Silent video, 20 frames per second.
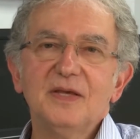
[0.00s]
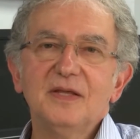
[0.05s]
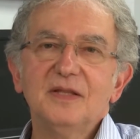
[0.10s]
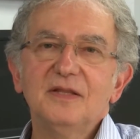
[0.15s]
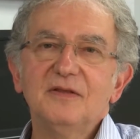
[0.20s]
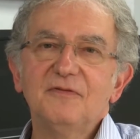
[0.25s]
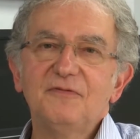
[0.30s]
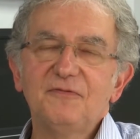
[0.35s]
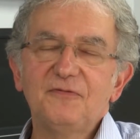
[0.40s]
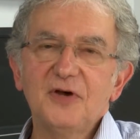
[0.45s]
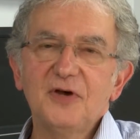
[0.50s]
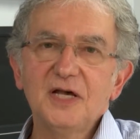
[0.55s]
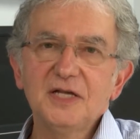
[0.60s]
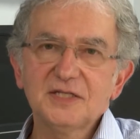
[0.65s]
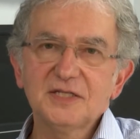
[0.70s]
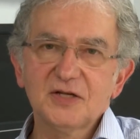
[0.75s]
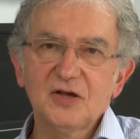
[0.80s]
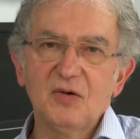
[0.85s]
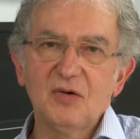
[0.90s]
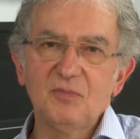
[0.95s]
The
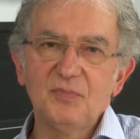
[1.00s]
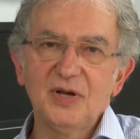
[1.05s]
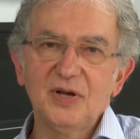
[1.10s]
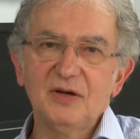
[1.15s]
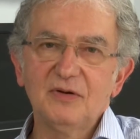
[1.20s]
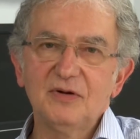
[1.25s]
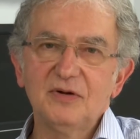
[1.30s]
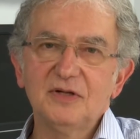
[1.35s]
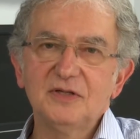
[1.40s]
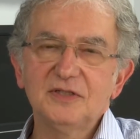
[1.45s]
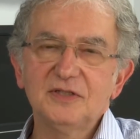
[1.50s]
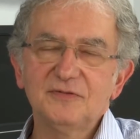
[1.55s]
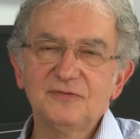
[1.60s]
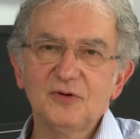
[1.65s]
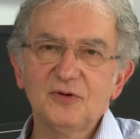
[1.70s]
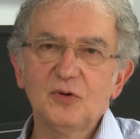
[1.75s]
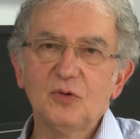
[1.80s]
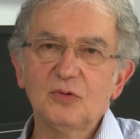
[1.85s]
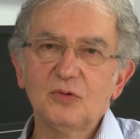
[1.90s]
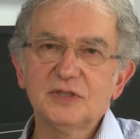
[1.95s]
first component, of
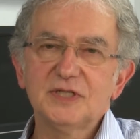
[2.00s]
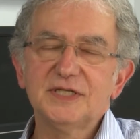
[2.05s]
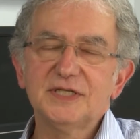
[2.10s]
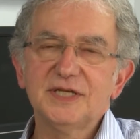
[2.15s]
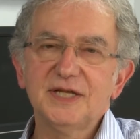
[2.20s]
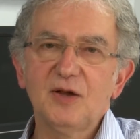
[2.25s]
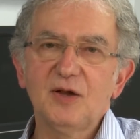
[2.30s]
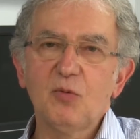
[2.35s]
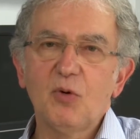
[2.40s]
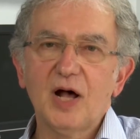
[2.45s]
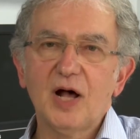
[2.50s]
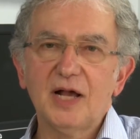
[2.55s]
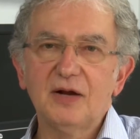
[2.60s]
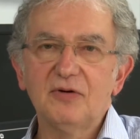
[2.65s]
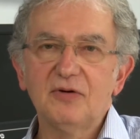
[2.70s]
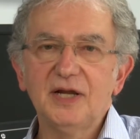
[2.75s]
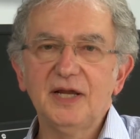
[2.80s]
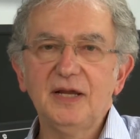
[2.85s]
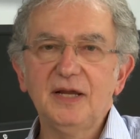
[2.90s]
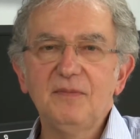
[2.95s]
course, is
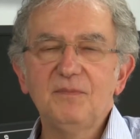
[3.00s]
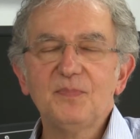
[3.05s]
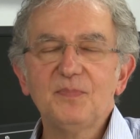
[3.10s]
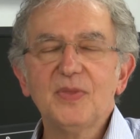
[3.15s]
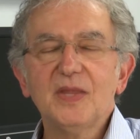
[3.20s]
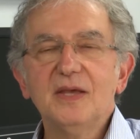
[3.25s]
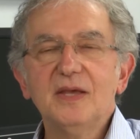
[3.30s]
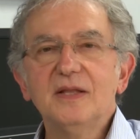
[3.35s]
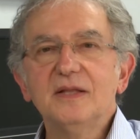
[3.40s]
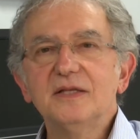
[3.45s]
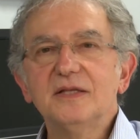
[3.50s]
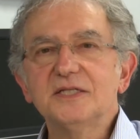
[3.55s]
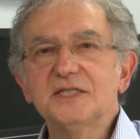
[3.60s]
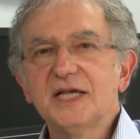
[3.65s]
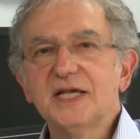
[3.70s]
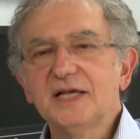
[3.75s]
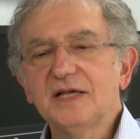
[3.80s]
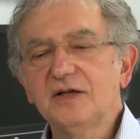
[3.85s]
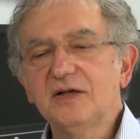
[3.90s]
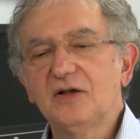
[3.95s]
inquiry. The
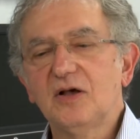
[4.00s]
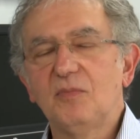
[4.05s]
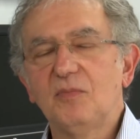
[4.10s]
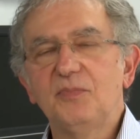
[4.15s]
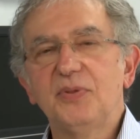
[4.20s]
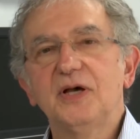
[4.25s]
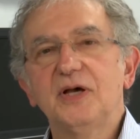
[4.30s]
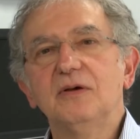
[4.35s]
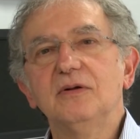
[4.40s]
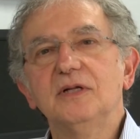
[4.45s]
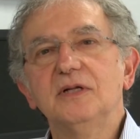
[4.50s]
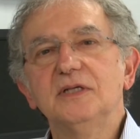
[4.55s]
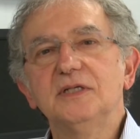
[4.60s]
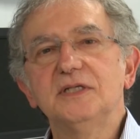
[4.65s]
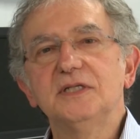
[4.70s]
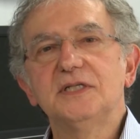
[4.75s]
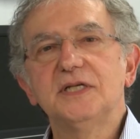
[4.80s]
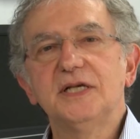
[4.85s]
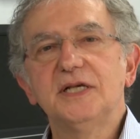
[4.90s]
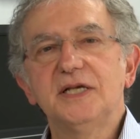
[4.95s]
second
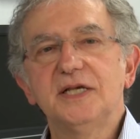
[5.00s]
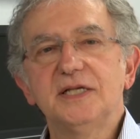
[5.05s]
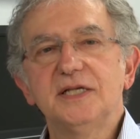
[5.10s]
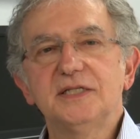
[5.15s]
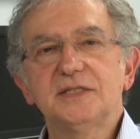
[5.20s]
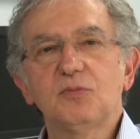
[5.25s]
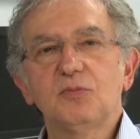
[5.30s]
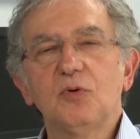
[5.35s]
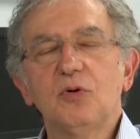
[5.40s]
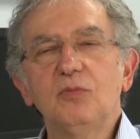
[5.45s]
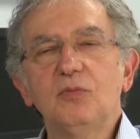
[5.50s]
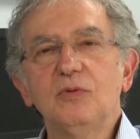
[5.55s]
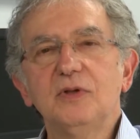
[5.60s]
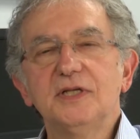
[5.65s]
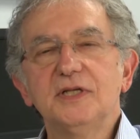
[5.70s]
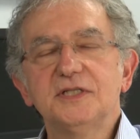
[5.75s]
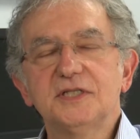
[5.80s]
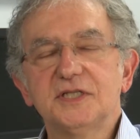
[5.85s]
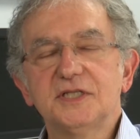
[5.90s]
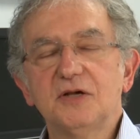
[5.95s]
component is what
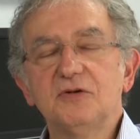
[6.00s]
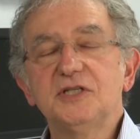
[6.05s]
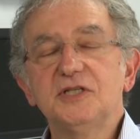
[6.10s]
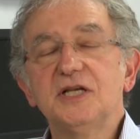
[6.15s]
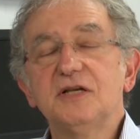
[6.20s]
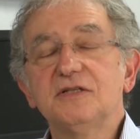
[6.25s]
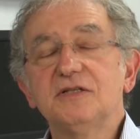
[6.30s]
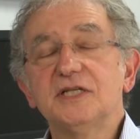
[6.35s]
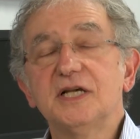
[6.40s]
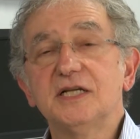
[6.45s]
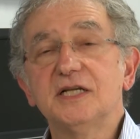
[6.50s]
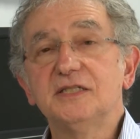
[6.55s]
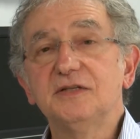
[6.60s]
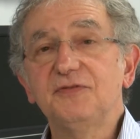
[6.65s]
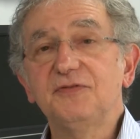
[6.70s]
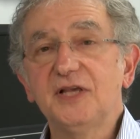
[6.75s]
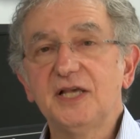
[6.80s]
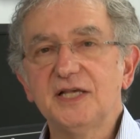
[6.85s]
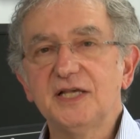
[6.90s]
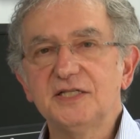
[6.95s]
is
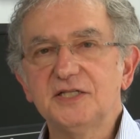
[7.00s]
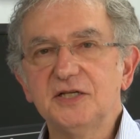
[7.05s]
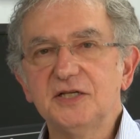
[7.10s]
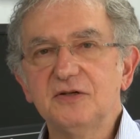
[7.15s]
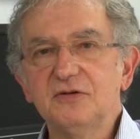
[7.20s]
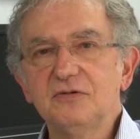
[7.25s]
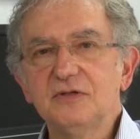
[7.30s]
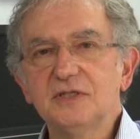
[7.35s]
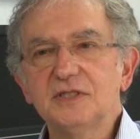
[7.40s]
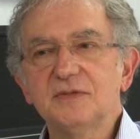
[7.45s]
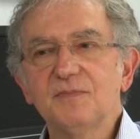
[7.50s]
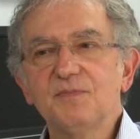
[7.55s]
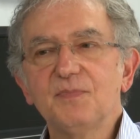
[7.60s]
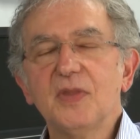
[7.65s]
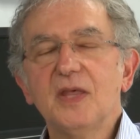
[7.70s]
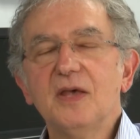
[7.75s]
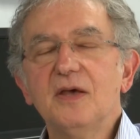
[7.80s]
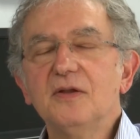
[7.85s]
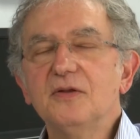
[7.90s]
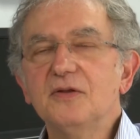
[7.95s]
socio-scientific issues.
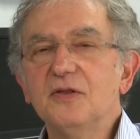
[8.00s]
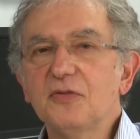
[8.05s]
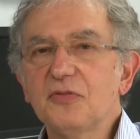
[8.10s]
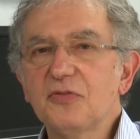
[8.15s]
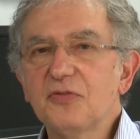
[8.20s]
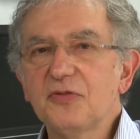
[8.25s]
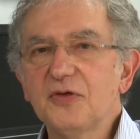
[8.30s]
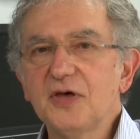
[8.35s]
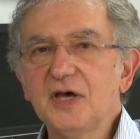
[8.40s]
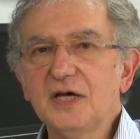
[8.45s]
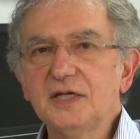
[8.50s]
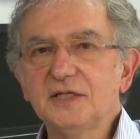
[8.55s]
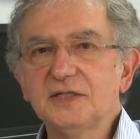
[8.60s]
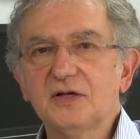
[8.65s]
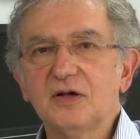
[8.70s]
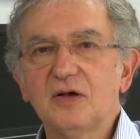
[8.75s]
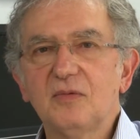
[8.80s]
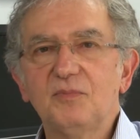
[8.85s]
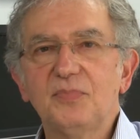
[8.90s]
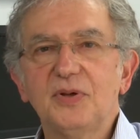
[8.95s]
The third
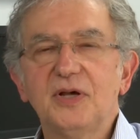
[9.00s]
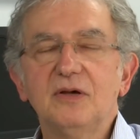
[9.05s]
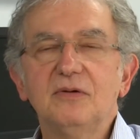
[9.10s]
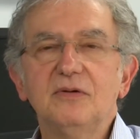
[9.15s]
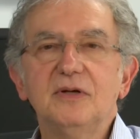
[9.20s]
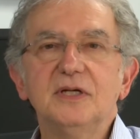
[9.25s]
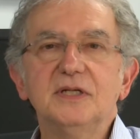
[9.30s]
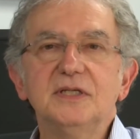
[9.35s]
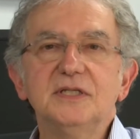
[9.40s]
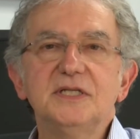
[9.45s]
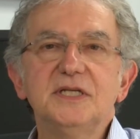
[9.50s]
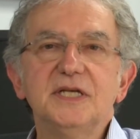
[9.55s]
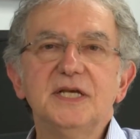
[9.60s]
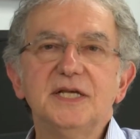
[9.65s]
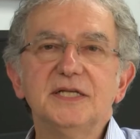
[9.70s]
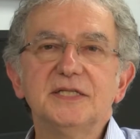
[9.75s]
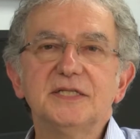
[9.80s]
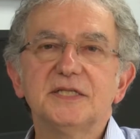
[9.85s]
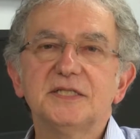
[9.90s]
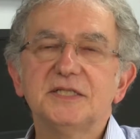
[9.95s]
component
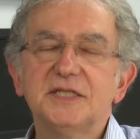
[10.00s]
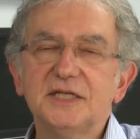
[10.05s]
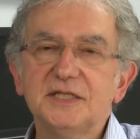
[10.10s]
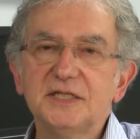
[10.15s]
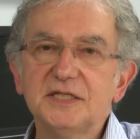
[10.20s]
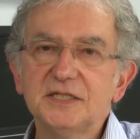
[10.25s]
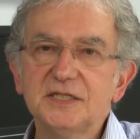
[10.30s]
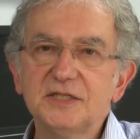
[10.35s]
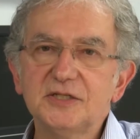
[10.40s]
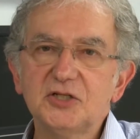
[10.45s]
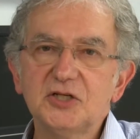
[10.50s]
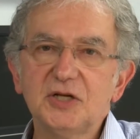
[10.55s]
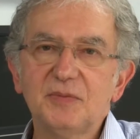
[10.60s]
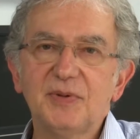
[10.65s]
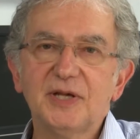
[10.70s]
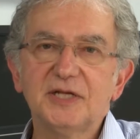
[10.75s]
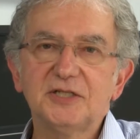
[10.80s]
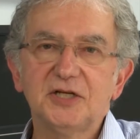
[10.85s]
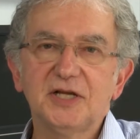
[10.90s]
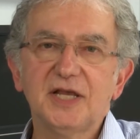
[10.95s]
is citizenship
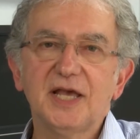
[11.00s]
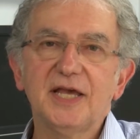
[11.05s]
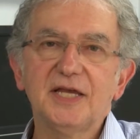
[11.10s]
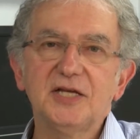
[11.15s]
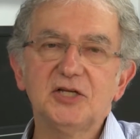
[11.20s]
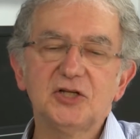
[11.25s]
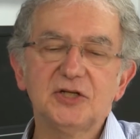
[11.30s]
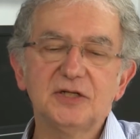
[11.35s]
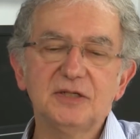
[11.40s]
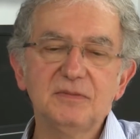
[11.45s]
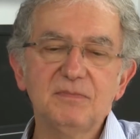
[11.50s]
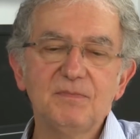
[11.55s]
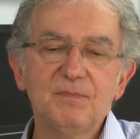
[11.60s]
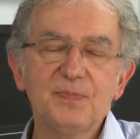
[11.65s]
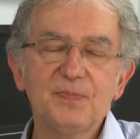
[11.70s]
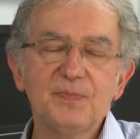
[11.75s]
education.